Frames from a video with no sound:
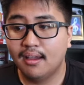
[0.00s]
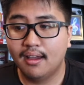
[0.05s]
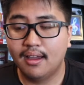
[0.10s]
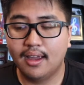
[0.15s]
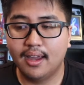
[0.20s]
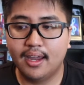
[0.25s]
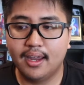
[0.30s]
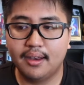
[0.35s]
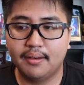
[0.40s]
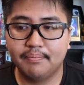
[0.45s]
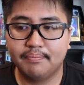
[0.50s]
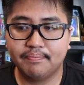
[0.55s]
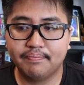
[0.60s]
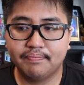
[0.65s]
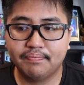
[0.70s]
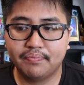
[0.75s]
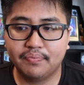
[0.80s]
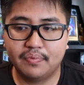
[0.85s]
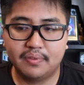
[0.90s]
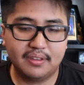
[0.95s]
And
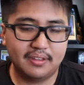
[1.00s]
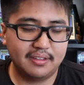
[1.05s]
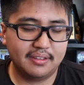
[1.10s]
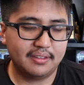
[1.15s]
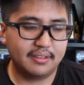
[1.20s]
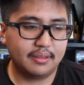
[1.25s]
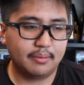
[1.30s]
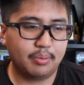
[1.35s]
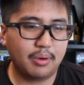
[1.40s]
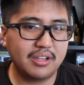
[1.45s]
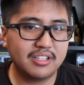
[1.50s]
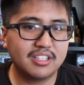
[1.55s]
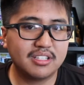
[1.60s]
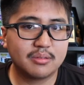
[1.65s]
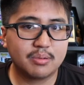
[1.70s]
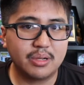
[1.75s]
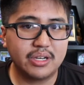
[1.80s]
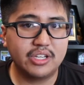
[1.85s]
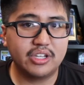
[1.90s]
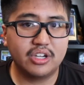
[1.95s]
the price is
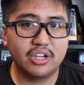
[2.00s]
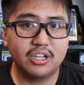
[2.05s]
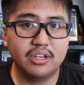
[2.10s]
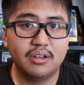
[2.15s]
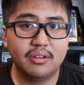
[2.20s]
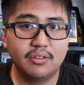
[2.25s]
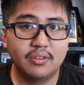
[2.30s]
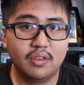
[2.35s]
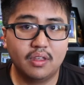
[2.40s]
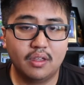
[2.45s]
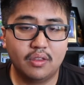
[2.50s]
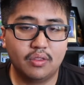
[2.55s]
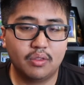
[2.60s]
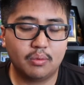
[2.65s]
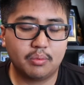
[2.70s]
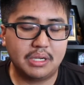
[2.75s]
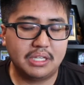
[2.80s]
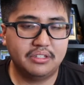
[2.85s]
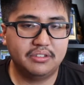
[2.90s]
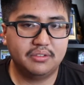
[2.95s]
pretty good, and the
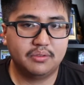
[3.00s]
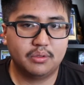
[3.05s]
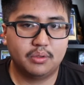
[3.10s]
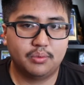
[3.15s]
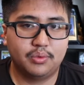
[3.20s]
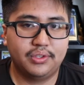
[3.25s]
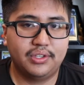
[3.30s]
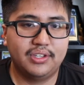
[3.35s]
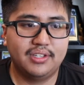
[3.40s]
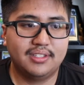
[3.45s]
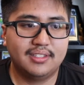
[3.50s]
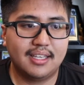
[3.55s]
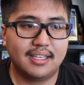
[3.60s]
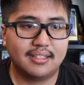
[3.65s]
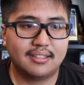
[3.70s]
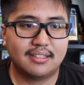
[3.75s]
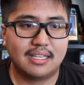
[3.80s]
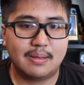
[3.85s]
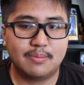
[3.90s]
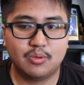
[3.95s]
release
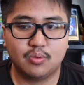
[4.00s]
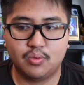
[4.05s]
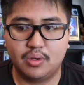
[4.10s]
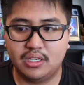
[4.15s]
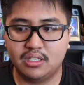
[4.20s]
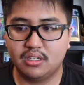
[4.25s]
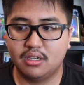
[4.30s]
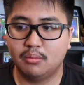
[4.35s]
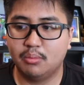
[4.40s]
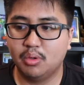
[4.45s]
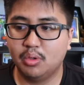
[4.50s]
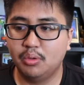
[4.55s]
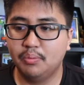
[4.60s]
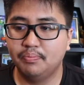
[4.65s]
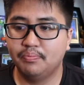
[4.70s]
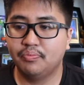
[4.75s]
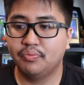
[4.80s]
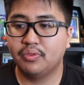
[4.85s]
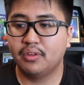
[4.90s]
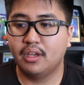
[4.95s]
date seems
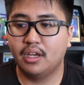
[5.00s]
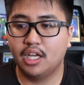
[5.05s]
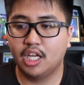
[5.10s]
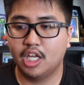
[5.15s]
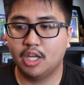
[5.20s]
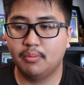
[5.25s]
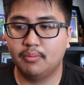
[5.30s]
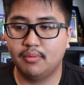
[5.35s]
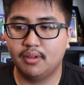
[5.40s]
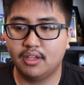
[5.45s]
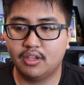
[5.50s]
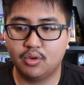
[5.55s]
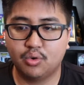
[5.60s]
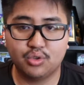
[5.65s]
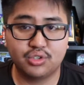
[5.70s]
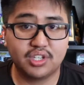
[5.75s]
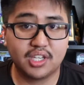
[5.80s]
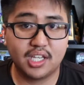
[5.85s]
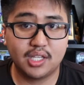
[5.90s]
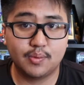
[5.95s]
reasonable. It
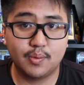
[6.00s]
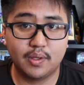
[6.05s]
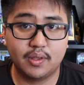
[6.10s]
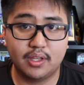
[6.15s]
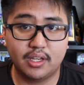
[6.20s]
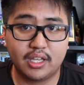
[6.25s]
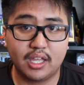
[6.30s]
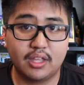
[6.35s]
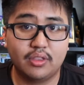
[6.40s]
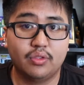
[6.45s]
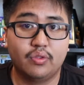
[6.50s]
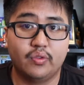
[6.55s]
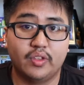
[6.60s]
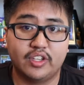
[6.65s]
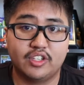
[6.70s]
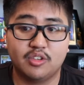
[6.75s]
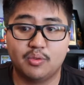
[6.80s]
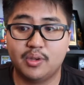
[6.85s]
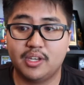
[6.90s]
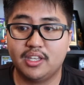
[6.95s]
coincides with, again,
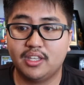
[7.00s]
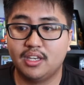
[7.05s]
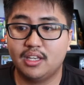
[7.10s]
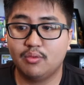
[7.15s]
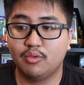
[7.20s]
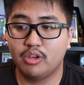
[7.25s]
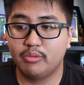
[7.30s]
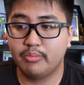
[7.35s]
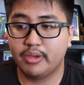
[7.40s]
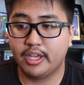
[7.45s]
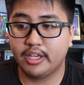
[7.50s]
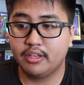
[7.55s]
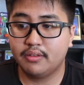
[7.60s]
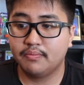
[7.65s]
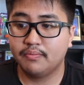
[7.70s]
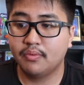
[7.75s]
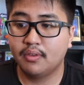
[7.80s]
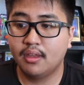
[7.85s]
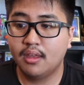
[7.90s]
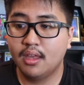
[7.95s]
Link's Awakening remake.
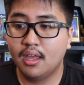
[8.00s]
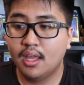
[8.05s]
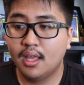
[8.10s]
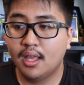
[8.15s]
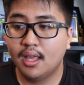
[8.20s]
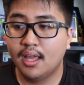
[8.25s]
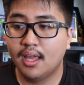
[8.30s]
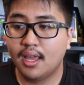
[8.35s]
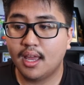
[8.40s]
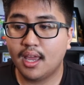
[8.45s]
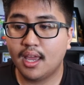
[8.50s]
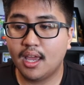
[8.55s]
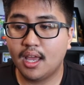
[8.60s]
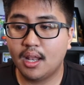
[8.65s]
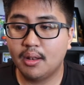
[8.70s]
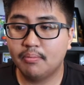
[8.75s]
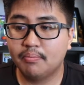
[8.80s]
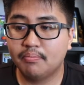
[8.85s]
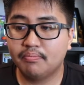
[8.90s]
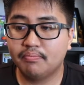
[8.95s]

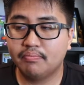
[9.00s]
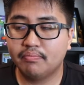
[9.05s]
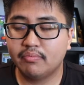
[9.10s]
And